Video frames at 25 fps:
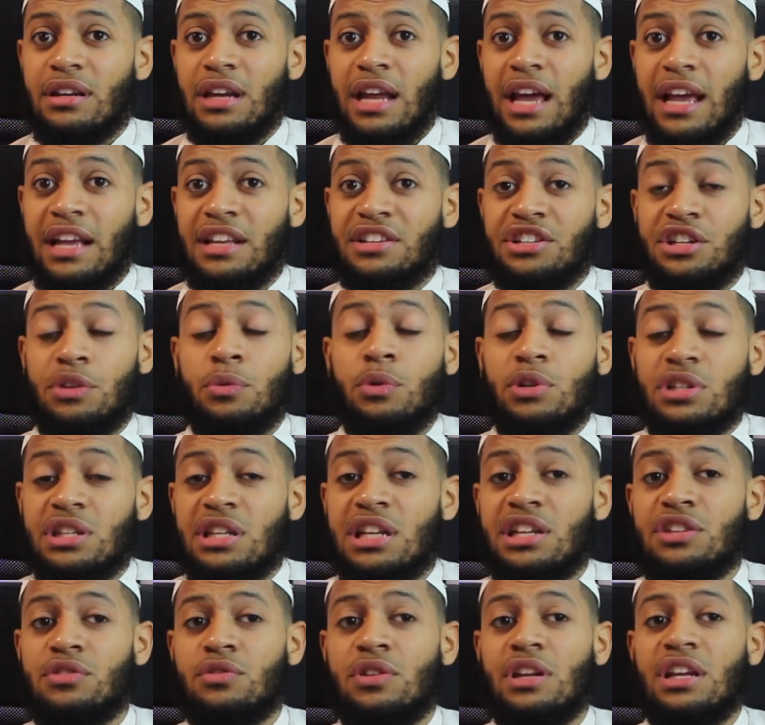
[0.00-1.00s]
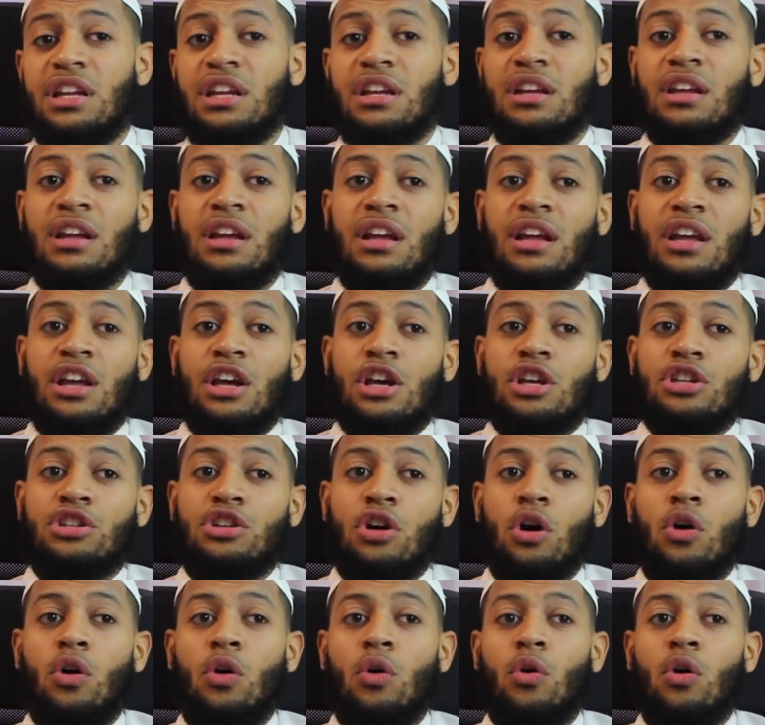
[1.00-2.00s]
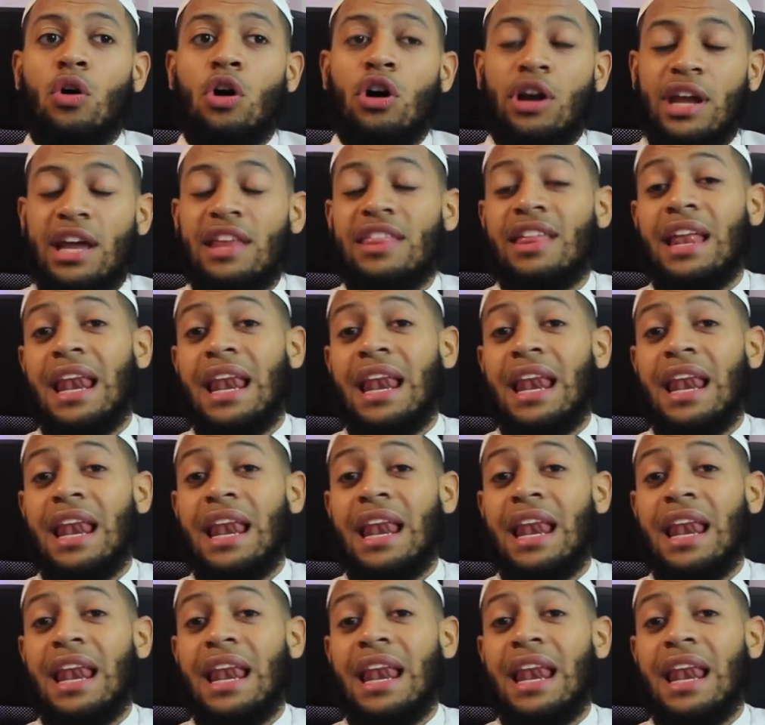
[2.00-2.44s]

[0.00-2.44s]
Like, she was literally, so okay,